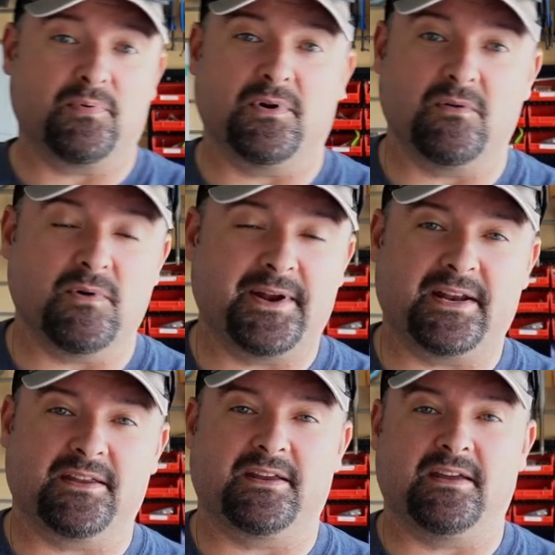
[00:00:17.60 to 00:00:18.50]
a pro right
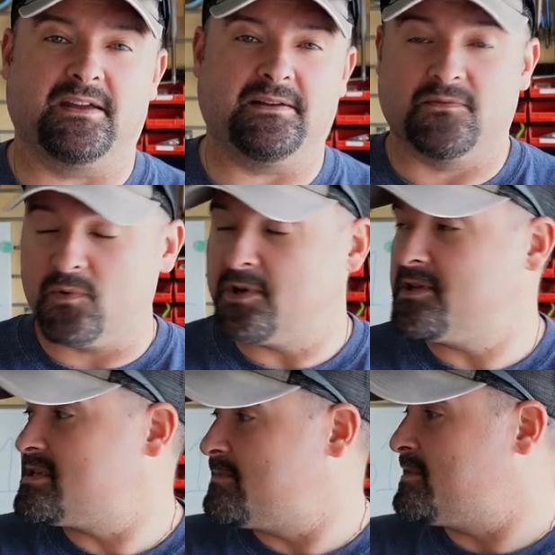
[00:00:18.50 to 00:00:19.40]
out of the gate.
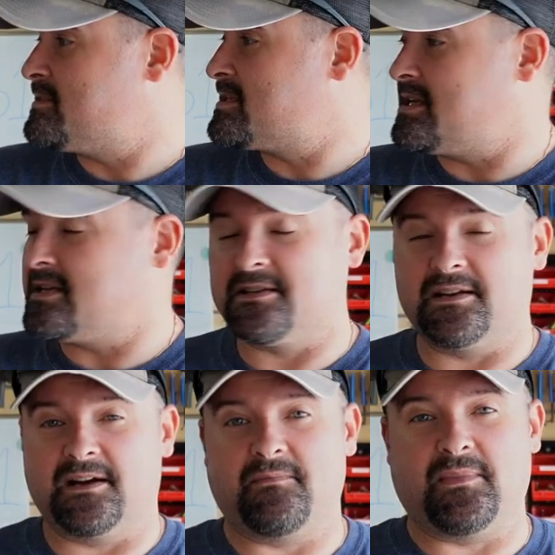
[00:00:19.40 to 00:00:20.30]
Avoid some of the mistakes
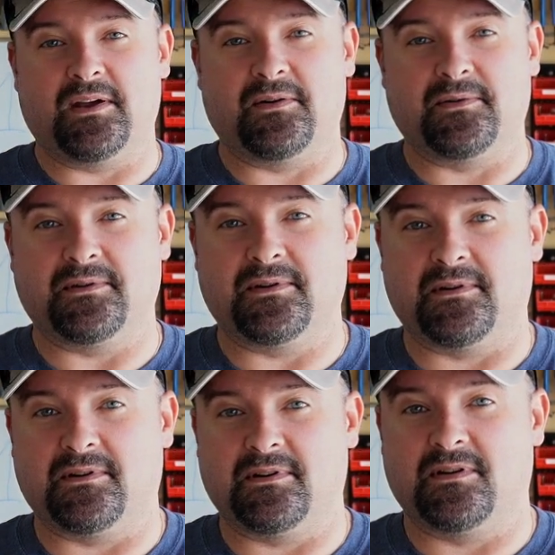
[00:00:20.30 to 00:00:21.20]
that i made early
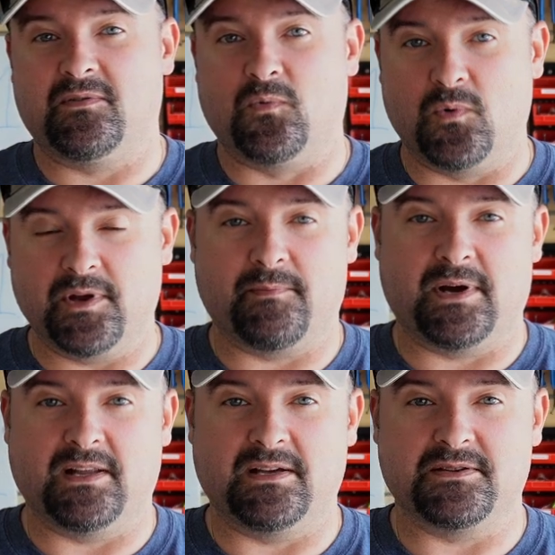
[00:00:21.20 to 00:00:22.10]
on with
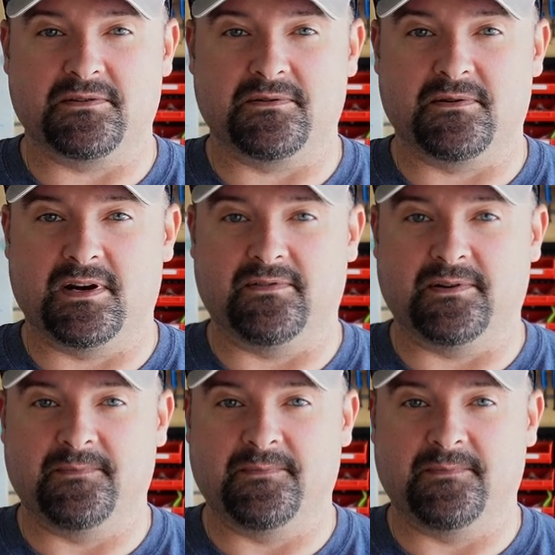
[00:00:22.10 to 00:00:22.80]
my laser engraver.